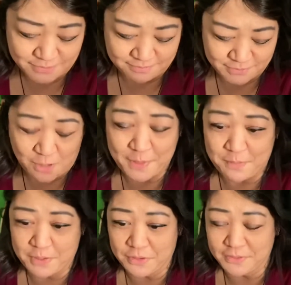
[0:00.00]
comment
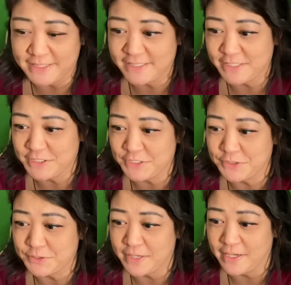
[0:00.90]
about listening
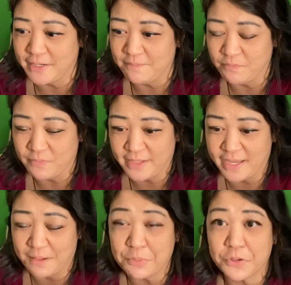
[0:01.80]
to
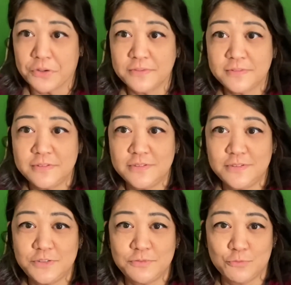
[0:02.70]
Amber
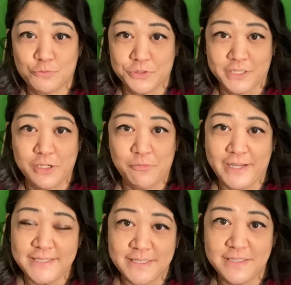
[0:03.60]
really
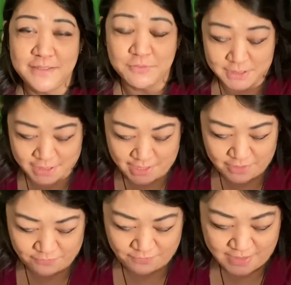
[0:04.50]
wasted was kind
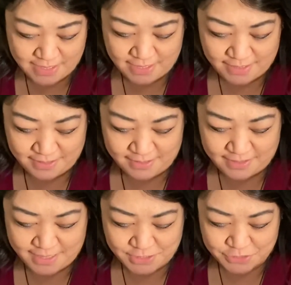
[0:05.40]
of
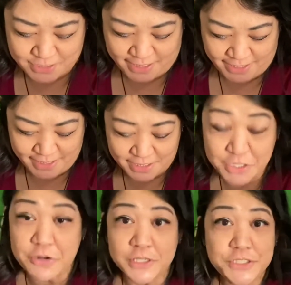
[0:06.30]
entertaining
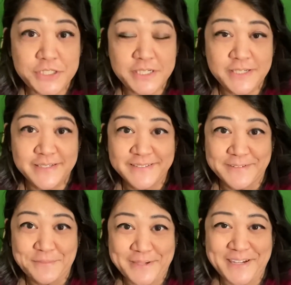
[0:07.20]
and cringy,
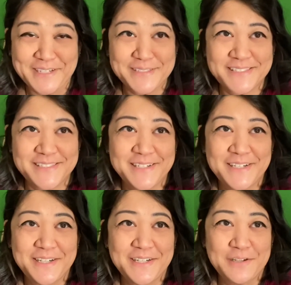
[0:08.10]
because
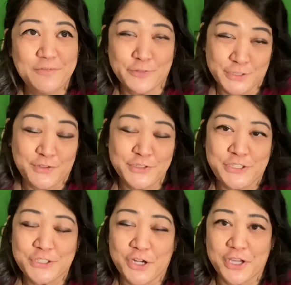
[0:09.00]
first of all,
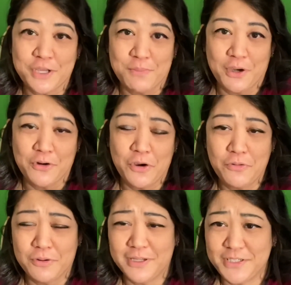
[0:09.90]
she's talking about,
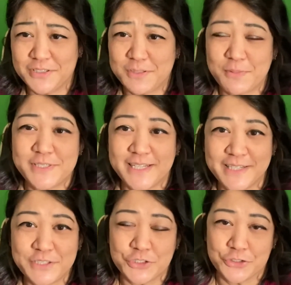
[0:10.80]
someone's
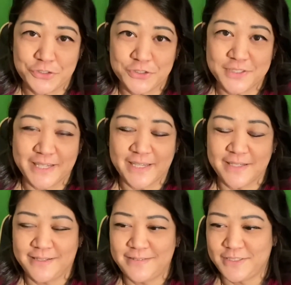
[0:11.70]
selling journals. Like,
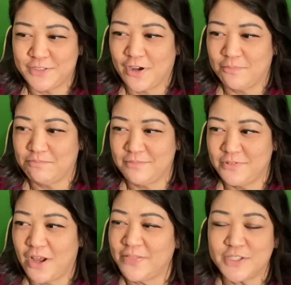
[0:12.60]
it's not
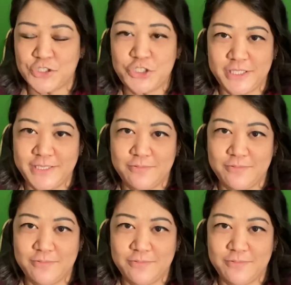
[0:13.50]
that she